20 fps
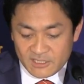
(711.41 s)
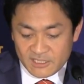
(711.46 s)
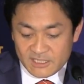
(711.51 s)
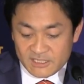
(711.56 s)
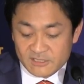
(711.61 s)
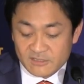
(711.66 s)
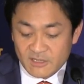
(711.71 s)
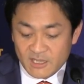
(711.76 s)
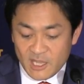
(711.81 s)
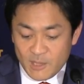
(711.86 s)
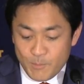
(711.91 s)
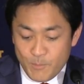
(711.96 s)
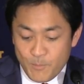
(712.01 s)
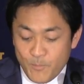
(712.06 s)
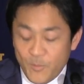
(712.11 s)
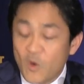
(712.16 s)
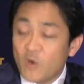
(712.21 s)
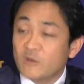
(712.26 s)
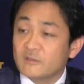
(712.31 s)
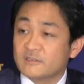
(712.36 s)
these
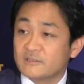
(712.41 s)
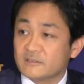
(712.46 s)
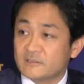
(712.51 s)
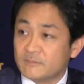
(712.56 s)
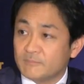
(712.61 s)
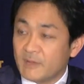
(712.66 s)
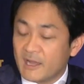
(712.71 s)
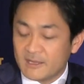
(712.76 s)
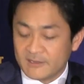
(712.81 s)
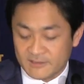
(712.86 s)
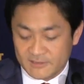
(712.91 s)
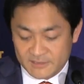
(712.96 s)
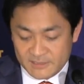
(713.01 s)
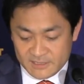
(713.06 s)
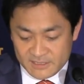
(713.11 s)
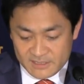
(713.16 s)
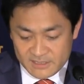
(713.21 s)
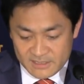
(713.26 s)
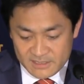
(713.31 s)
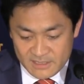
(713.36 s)
important
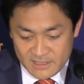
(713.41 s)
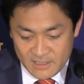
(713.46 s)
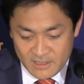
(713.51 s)
matters,